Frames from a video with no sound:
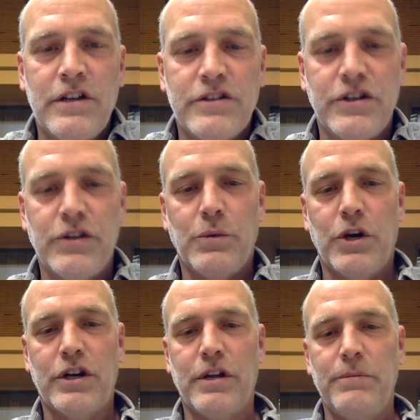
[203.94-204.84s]
So the
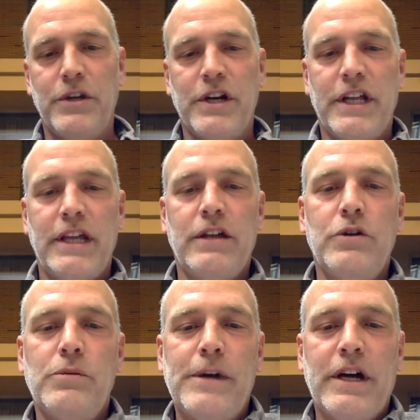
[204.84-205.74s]
word community,
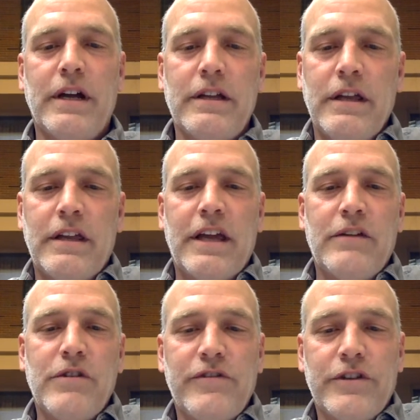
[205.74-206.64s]
Ummah,
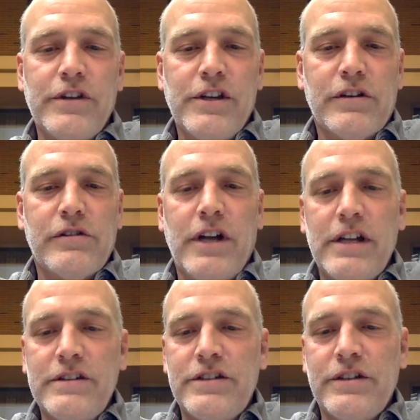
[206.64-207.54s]
can refer in the
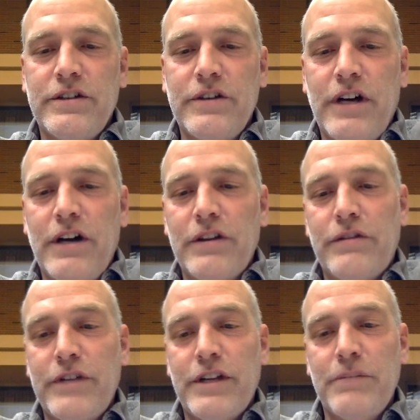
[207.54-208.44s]
Quran to all
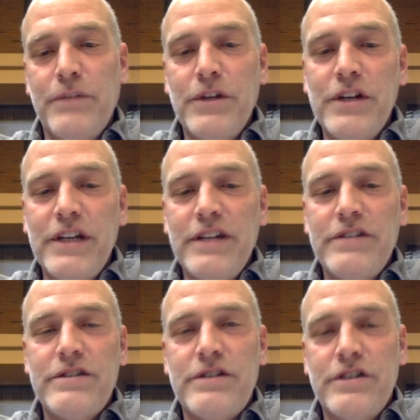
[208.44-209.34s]
3
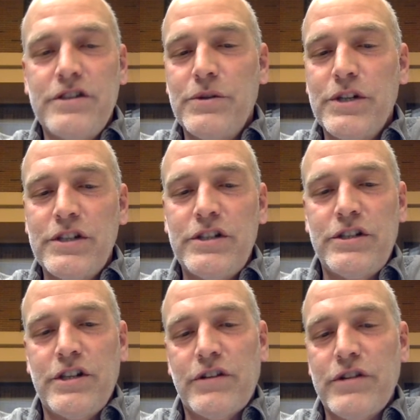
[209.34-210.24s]
communities, the
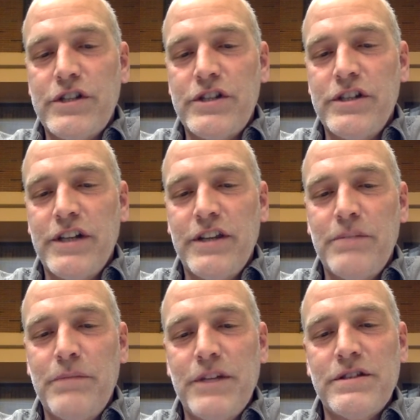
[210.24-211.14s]
Jewish, the Christian, and the
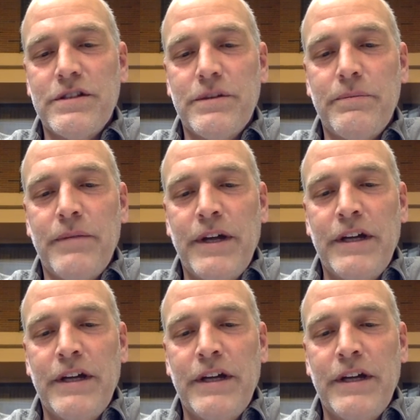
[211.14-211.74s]
Muslim,